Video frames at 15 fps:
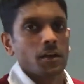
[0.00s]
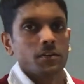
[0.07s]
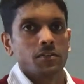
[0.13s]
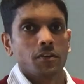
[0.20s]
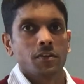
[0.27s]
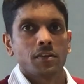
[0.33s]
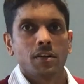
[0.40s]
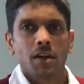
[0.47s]

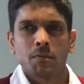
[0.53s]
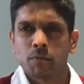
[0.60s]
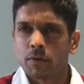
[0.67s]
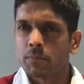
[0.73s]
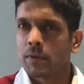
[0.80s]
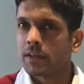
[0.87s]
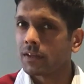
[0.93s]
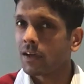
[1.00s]
On. I probably
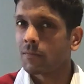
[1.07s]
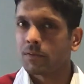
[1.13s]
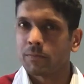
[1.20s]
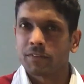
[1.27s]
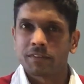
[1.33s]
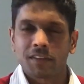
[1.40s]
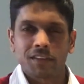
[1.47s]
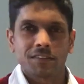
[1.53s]
made a couple of
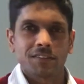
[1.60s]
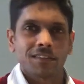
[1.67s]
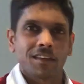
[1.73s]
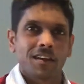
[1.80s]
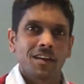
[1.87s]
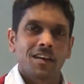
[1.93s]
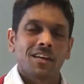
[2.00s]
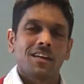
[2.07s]
mistakes in
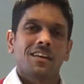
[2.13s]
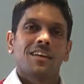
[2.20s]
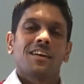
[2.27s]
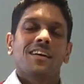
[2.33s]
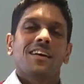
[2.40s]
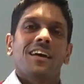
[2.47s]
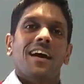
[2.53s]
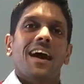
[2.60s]
there,
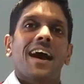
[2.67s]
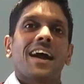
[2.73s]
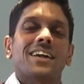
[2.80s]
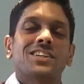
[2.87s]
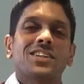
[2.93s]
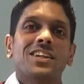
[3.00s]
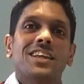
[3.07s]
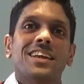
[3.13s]

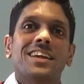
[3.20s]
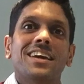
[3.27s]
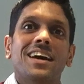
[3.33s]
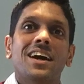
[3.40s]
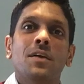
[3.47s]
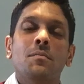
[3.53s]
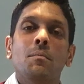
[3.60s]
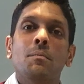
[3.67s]
actually,
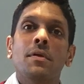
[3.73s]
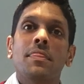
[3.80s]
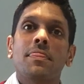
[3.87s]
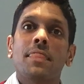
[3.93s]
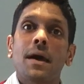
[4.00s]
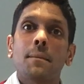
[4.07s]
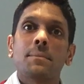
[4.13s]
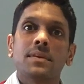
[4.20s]
but
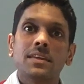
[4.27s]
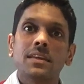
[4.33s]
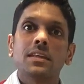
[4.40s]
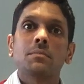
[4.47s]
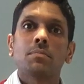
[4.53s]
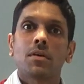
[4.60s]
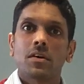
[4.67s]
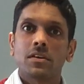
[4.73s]
that
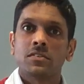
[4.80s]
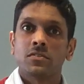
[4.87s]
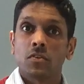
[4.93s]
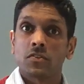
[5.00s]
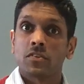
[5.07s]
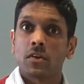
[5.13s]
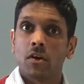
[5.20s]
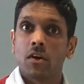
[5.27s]
beginning part is not
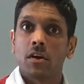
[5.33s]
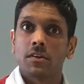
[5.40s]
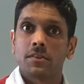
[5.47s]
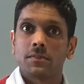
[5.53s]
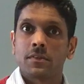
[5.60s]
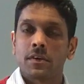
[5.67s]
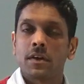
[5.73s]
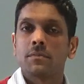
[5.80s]
so hard,
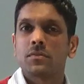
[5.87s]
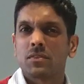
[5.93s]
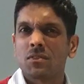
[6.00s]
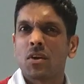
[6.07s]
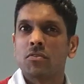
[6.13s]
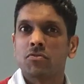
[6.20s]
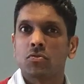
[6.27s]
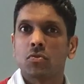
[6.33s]
right?
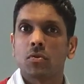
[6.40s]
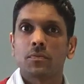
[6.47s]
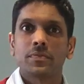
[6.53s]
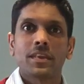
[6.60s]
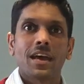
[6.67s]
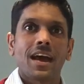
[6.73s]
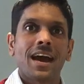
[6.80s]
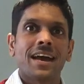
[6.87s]
Overall,
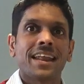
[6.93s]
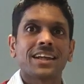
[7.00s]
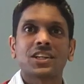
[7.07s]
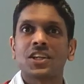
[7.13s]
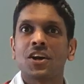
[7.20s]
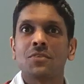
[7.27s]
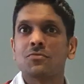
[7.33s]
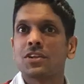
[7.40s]
and
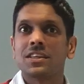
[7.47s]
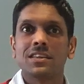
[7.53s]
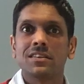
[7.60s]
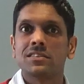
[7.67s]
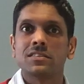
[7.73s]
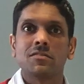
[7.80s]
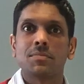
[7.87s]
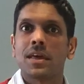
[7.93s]
actually, I'm really
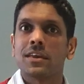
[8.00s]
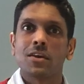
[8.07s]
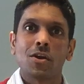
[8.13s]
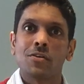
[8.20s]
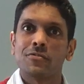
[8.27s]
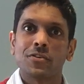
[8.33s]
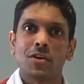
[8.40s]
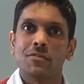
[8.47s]
guilty of playing it
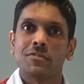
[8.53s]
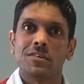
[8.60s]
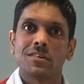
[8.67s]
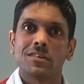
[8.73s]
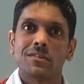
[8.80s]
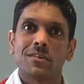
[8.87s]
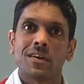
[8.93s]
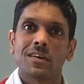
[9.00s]
over and over,
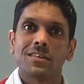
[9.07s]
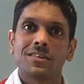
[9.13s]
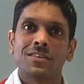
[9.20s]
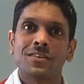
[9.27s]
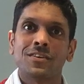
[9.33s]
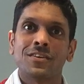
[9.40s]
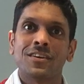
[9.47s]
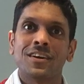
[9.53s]
right?
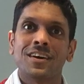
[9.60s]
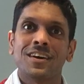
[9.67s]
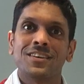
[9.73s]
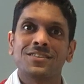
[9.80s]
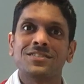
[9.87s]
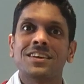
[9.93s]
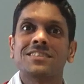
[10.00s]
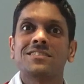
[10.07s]

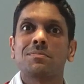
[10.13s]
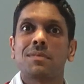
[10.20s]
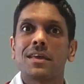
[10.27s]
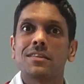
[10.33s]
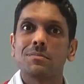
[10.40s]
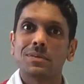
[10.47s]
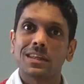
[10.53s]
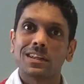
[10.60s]
You tend to play
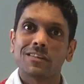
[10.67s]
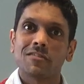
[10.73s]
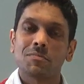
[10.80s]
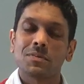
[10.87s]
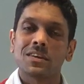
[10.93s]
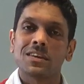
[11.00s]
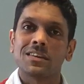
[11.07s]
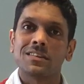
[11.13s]
the beginning of a
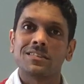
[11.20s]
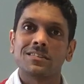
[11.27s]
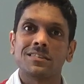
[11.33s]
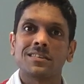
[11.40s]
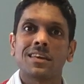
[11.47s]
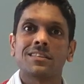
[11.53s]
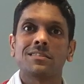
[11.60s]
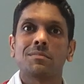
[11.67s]
piece, you
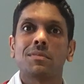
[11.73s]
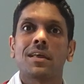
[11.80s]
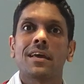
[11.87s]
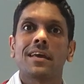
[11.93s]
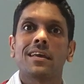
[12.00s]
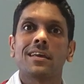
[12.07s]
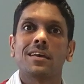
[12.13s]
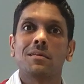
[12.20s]
tend to
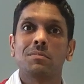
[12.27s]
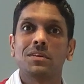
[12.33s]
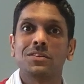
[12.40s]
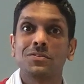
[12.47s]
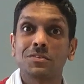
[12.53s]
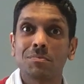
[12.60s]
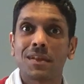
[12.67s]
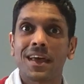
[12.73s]
play a bit
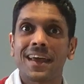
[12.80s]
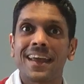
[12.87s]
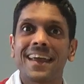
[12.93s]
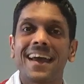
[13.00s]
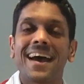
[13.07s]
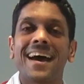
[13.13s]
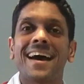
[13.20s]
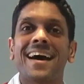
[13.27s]
you can
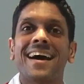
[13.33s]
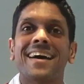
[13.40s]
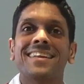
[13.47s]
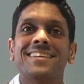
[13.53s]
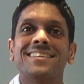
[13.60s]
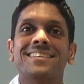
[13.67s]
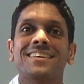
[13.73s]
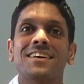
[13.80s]
play,
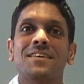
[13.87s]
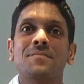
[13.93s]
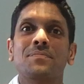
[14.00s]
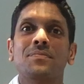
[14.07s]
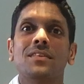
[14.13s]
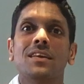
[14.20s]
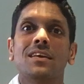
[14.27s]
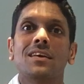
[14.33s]

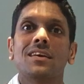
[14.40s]
and